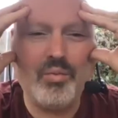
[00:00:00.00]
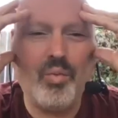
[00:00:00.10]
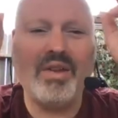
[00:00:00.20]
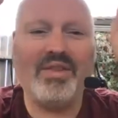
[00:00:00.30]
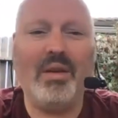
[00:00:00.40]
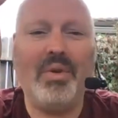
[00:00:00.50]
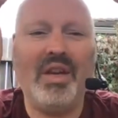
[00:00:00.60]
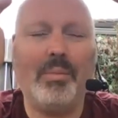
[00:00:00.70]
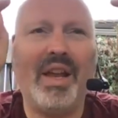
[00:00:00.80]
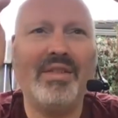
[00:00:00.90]
YC being
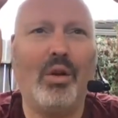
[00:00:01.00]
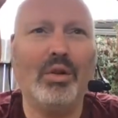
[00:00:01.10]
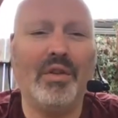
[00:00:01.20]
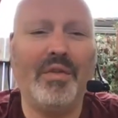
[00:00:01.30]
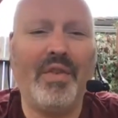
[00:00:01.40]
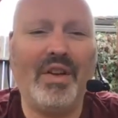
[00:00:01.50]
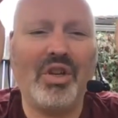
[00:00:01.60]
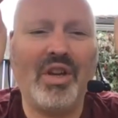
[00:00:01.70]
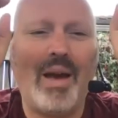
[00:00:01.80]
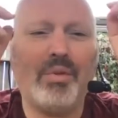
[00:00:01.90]
a placeholder for venture
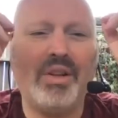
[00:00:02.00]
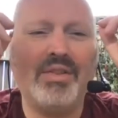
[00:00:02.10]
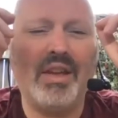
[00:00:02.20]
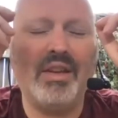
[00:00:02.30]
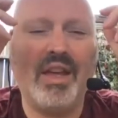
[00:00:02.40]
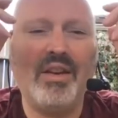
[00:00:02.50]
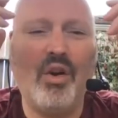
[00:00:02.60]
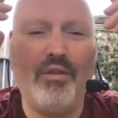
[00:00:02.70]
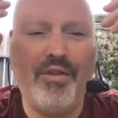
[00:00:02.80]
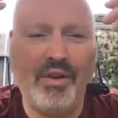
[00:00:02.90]
capitalists, they they
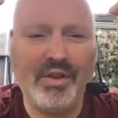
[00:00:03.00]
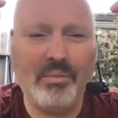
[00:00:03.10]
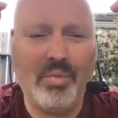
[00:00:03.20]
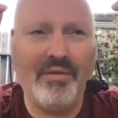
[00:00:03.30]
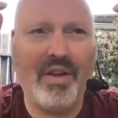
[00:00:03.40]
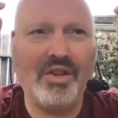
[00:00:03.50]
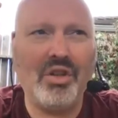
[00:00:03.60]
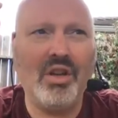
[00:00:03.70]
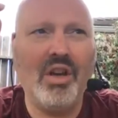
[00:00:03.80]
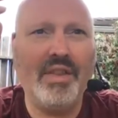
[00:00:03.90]
got funded oh, by okay.
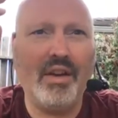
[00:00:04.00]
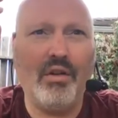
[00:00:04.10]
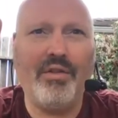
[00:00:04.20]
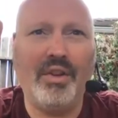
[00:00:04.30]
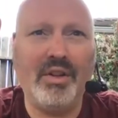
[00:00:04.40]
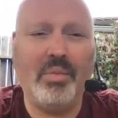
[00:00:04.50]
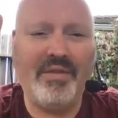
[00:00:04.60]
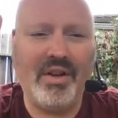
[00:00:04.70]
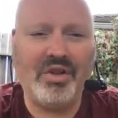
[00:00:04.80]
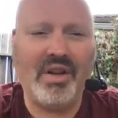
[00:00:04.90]
venture they got funded by
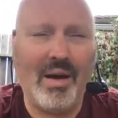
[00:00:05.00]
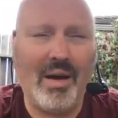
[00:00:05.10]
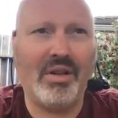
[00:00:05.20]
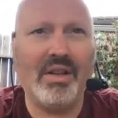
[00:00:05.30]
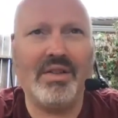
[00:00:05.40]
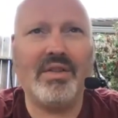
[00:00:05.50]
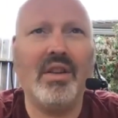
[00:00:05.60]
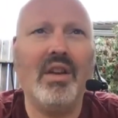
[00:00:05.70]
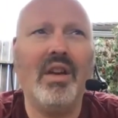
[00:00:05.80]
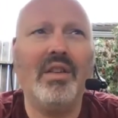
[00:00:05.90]
venture capitalists.
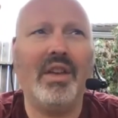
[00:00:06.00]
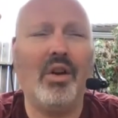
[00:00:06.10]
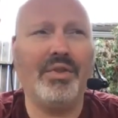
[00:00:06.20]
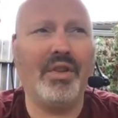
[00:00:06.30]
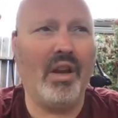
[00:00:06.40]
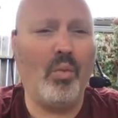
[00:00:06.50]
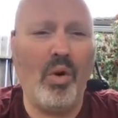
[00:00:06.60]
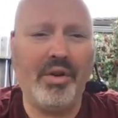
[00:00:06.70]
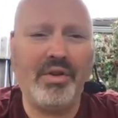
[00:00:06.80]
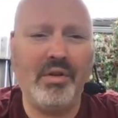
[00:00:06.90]
They got to like
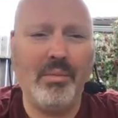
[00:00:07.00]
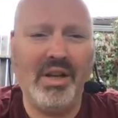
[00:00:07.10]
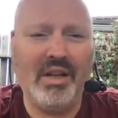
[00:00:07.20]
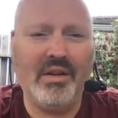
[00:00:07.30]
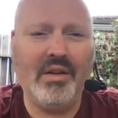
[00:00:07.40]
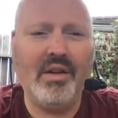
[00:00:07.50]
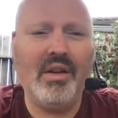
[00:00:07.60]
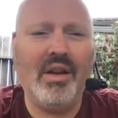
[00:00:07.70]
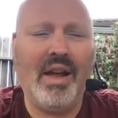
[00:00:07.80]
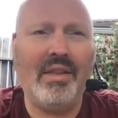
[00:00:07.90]
one or two million,
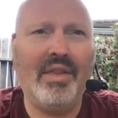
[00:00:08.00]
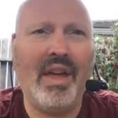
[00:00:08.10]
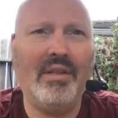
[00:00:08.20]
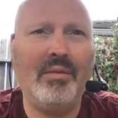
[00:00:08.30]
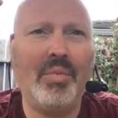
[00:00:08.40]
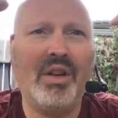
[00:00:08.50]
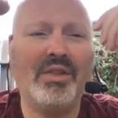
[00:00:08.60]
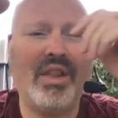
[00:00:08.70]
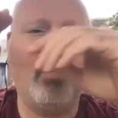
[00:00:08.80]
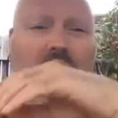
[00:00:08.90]
and then because
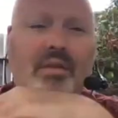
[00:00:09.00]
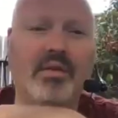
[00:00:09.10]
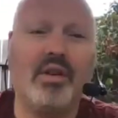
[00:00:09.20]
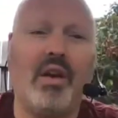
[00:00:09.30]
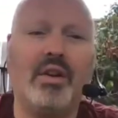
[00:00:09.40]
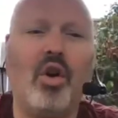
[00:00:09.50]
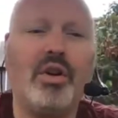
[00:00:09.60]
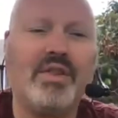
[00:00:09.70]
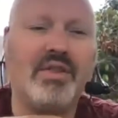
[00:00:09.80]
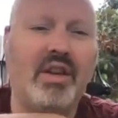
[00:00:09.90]
they weren't going
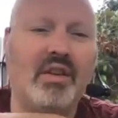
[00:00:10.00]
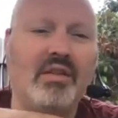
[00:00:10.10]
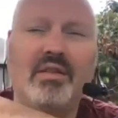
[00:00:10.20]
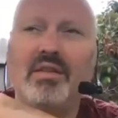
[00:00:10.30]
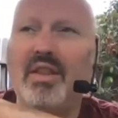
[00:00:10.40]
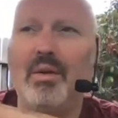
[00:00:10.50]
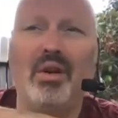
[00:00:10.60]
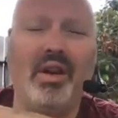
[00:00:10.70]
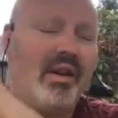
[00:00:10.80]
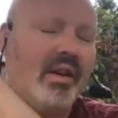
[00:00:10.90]
hockey stick, they were
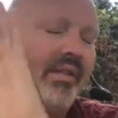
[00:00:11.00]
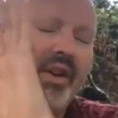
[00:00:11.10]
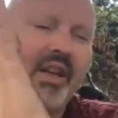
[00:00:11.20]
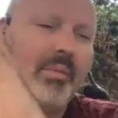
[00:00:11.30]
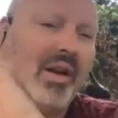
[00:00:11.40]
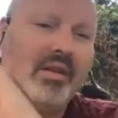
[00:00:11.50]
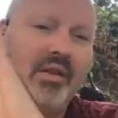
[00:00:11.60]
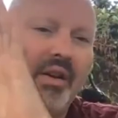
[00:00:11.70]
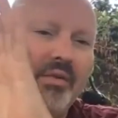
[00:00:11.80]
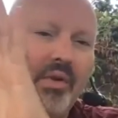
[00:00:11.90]
like, okay, forget about you
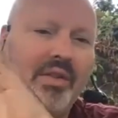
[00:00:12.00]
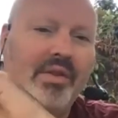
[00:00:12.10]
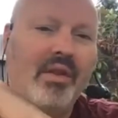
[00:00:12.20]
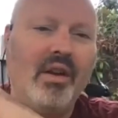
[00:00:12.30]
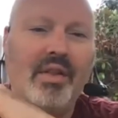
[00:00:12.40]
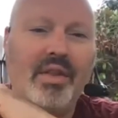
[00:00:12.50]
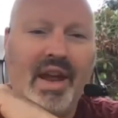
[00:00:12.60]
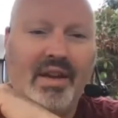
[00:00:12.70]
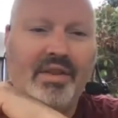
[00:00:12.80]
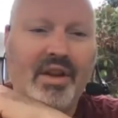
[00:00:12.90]
guys. And the
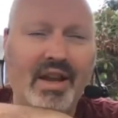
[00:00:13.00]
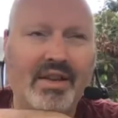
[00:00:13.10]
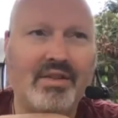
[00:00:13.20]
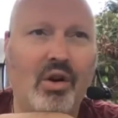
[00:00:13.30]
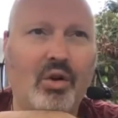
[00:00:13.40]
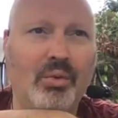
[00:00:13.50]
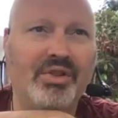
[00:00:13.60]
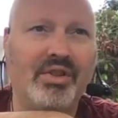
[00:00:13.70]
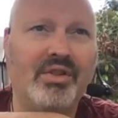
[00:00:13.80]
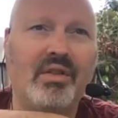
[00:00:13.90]
next the next goal was
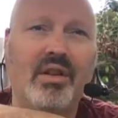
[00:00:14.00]
just